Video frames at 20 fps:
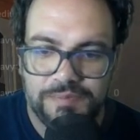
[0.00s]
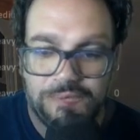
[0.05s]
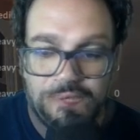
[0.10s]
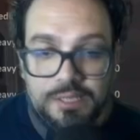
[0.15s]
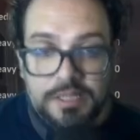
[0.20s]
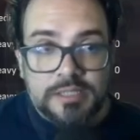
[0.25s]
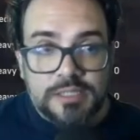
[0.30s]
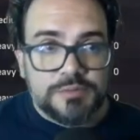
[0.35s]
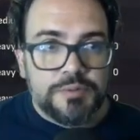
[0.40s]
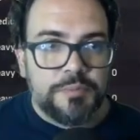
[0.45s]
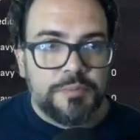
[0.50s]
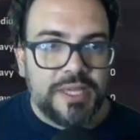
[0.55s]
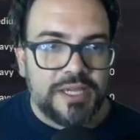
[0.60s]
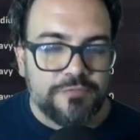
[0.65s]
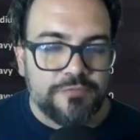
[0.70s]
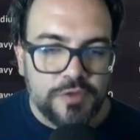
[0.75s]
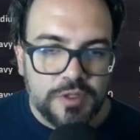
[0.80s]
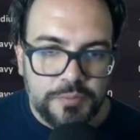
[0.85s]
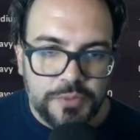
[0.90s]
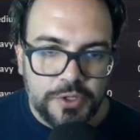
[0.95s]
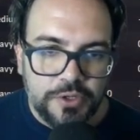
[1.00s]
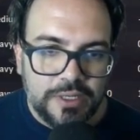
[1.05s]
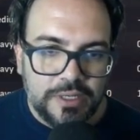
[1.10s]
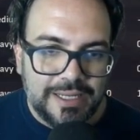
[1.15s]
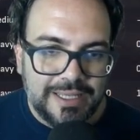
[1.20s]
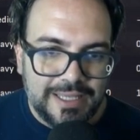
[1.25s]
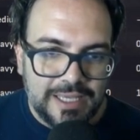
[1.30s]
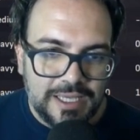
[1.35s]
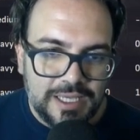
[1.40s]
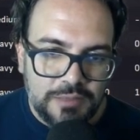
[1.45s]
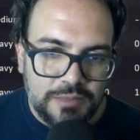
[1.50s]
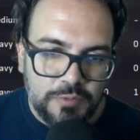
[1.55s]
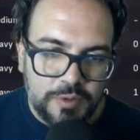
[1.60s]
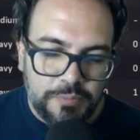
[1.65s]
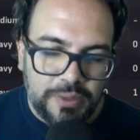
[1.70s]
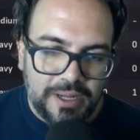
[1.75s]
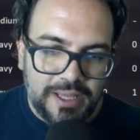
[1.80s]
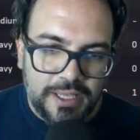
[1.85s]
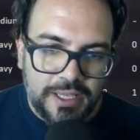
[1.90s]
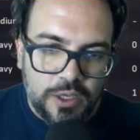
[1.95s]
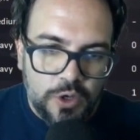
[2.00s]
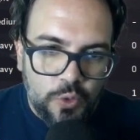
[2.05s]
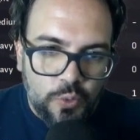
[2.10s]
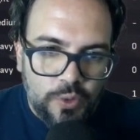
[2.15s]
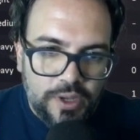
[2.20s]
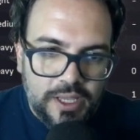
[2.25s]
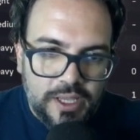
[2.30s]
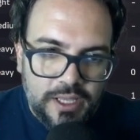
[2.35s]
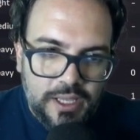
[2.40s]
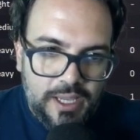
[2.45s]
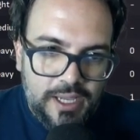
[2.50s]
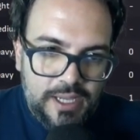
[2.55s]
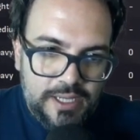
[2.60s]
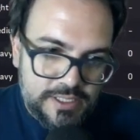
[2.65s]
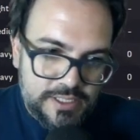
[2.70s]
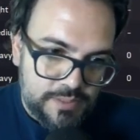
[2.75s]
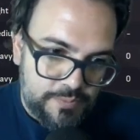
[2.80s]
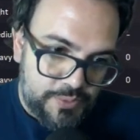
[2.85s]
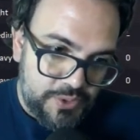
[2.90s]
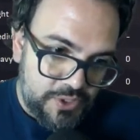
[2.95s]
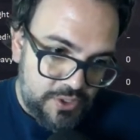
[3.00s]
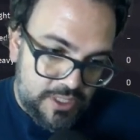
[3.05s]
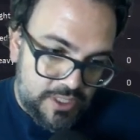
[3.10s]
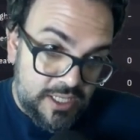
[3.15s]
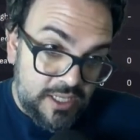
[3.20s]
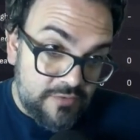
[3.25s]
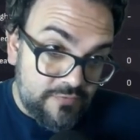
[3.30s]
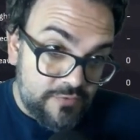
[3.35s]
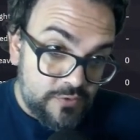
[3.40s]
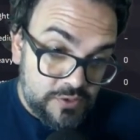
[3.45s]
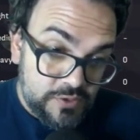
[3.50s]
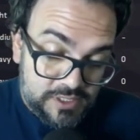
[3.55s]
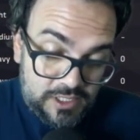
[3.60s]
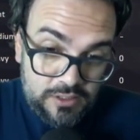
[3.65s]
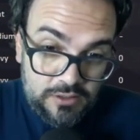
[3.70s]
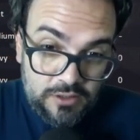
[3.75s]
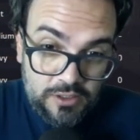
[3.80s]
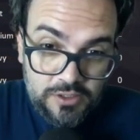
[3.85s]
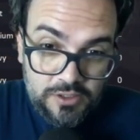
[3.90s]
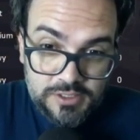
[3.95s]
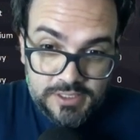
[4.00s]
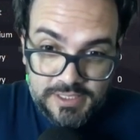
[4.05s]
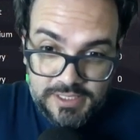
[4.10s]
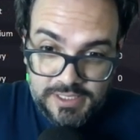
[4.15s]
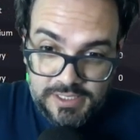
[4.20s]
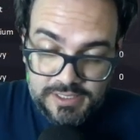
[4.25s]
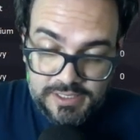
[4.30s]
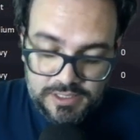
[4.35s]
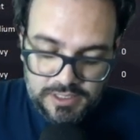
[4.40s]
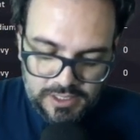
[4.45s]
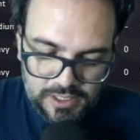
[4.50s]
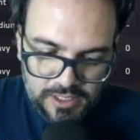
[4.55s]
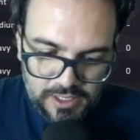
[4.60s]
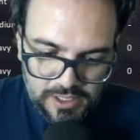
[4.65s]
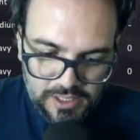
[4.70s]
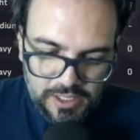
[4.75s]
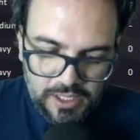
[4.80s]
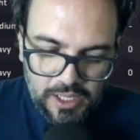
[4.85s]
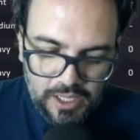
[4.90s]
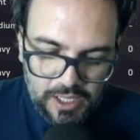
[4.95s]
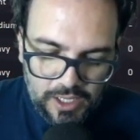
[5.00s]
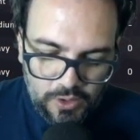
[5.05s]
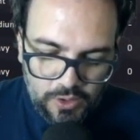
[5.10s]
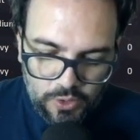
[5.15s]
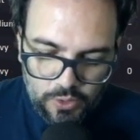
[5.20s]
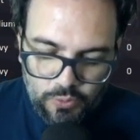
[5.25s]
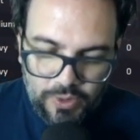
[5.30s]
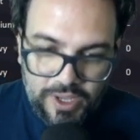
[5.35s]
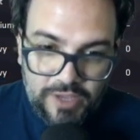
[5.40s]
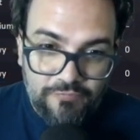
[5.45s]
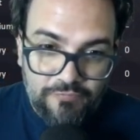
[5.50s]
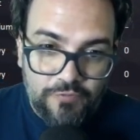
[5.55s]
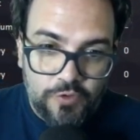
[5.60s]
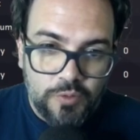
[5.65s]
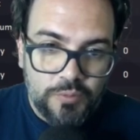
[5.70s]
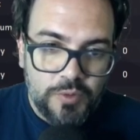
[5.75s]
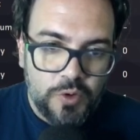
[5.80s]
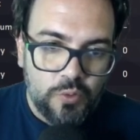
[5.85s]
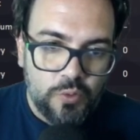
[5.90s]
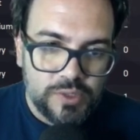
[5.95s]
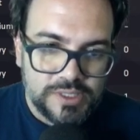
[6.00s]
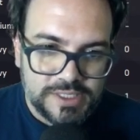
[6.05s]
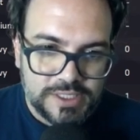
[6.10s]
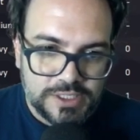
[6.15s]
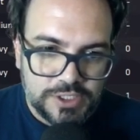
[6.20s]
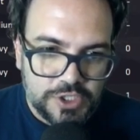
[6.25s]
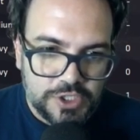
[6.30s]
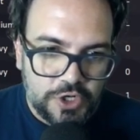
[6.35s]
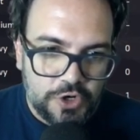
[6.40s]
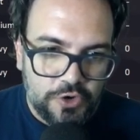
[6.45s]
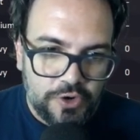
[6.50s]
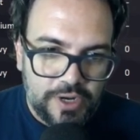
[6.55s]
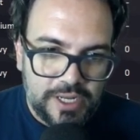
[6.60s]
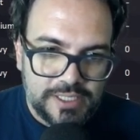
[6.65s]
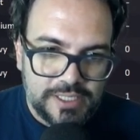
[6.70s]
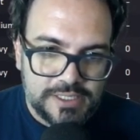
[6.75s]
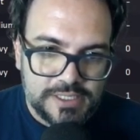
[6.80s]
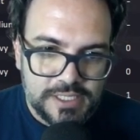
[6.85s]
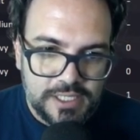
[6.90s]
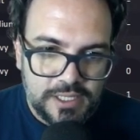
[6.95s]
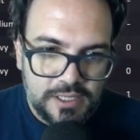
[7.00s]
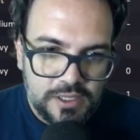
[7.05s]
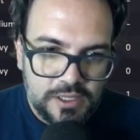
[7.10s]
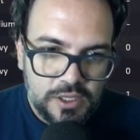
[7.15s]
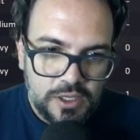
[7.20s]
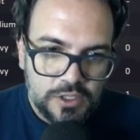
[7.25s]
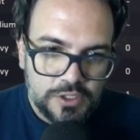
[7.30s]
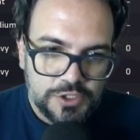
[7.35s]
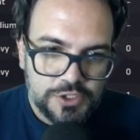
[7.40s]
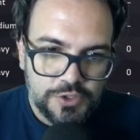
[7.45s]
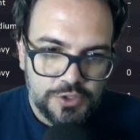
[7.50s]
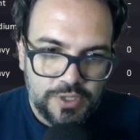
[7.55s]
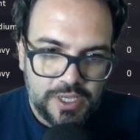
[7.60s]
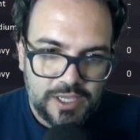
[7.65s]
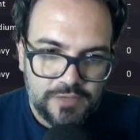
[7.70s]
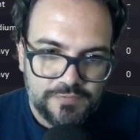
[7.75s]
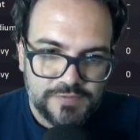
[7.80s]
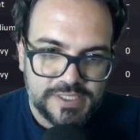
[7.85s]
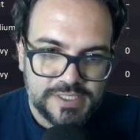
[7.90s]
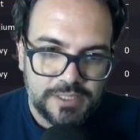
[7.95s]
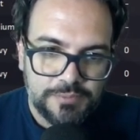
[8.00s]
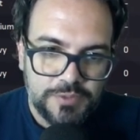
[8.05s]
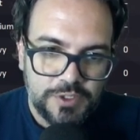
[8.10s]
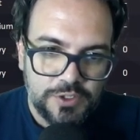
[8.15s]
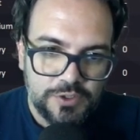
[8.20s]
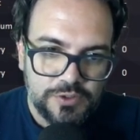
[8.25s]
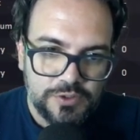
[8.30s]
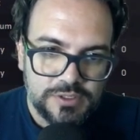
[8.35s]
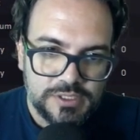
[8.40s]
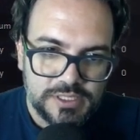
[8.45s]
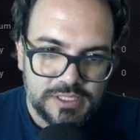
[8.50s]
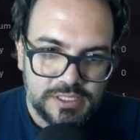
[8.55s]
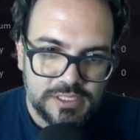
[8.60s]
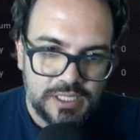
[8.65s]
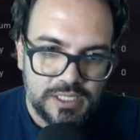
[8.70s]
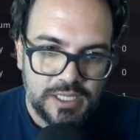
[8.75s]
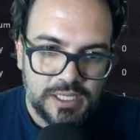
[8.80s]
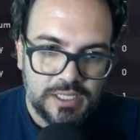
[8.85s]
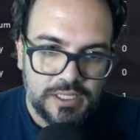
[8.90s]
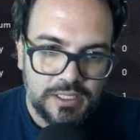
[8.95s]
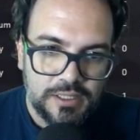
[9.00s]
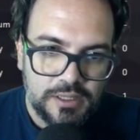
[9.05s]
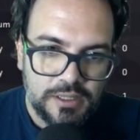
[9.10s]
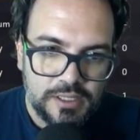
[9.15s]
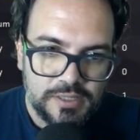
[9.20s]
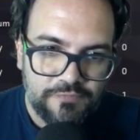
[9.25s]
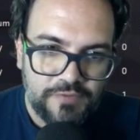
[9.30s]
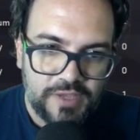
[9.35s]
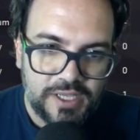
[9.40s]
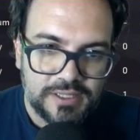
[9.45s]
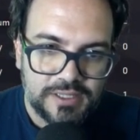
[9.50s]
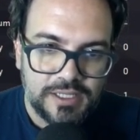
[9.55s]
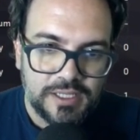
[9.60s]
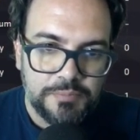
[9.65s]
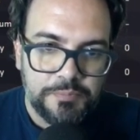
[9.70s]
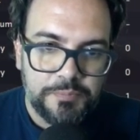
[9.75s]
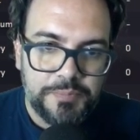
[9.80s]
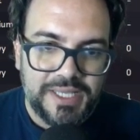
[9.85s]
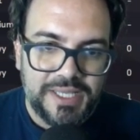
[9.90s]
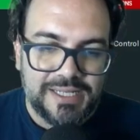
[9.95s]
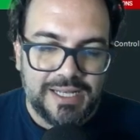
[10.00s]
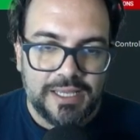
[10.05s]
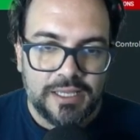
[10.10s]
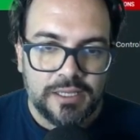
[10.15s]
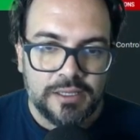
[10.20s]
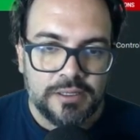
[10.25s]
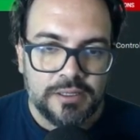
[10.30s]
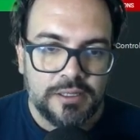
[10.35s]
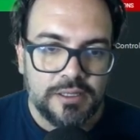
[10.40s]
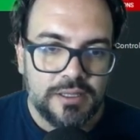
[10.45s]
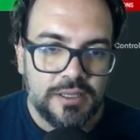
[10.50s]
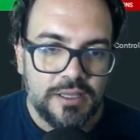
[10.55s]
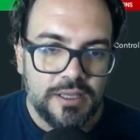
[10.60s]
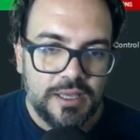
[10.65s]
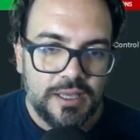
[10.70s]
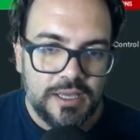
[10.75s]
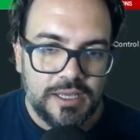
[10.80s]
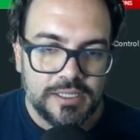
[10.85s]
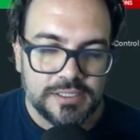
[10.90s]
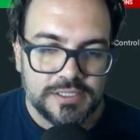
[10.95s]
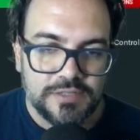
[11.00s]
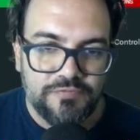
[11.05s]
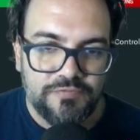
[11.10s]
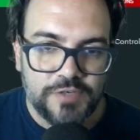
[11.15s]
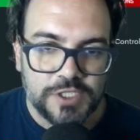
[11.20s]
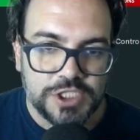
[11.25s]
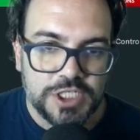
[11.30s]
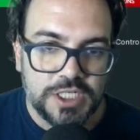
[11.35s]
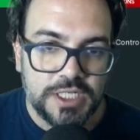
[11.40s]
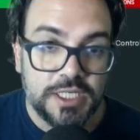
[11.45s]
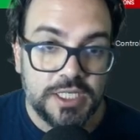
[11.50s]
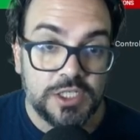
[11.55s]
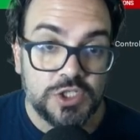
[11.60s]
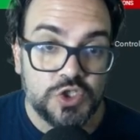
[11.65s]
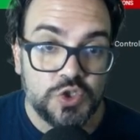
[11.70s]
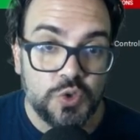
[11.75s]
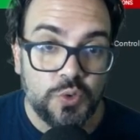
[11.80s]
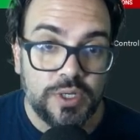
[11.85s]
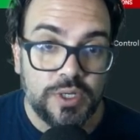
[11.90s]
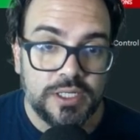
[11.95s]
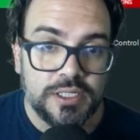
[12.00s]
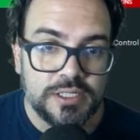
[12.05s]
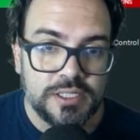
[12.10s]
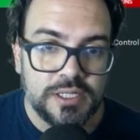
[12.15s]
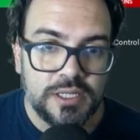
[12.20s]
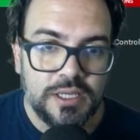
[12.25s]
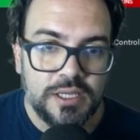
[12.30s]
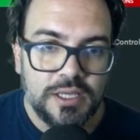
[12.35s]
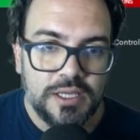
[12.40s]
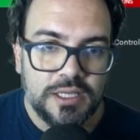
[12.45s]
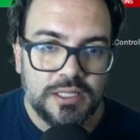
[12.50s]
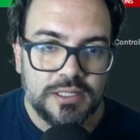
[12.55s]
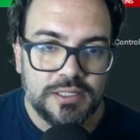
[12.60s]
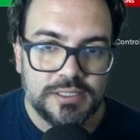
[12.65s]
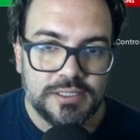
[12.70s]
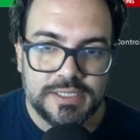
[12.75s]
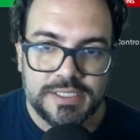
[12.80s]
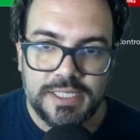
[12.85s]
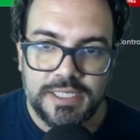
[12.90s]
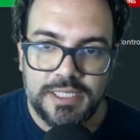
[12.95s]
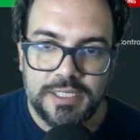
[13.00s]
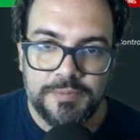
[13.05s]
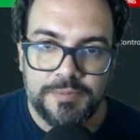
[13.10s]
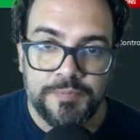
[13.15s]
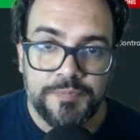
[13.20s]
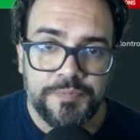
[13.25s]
Guys, we're back for the Burnley game. We're playing away at Burnley. Of course, our last season, our away form wasn't great. Do have some news in the fact that Beedling has officially joined the team.